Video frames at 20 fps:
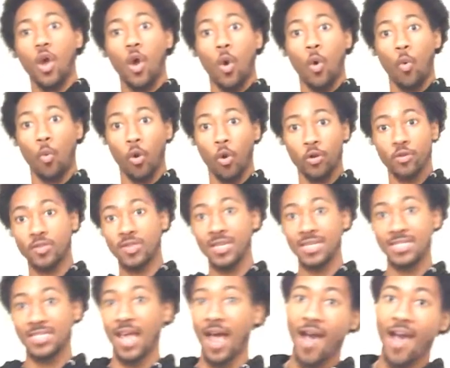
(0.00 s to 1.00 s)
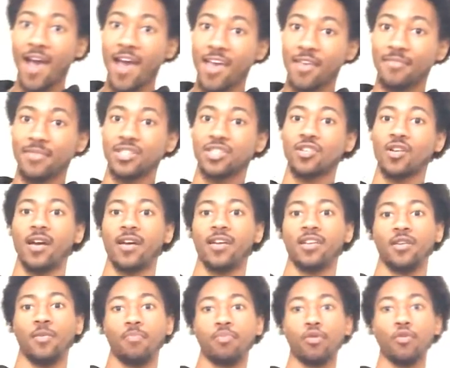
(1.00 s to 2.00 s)
worth the time in trying
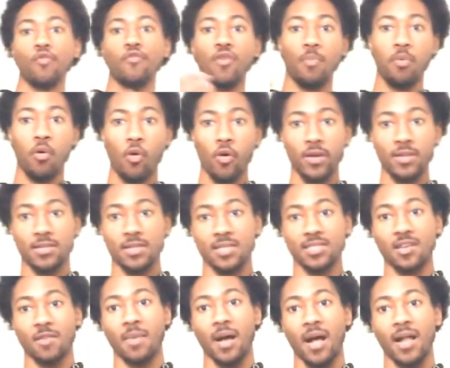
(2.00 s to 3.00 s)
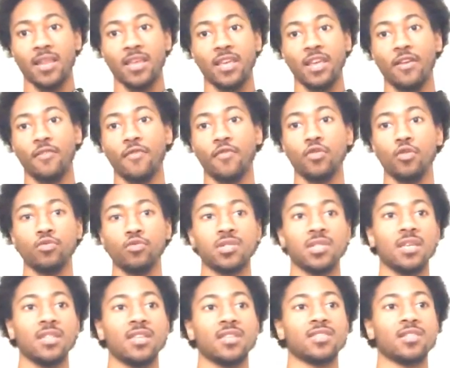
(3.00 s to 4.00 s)
to prove a point to somebody. If you
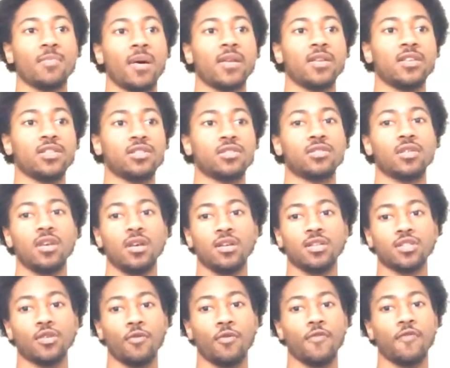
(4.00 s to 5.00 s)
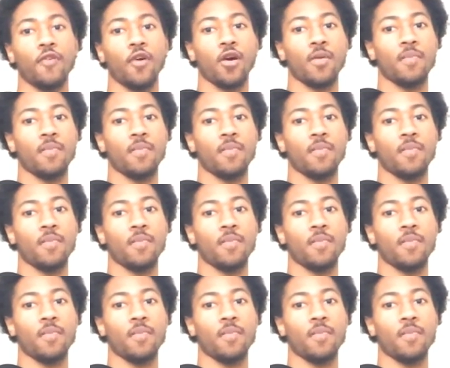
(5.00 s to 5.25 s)
see that somebody's so far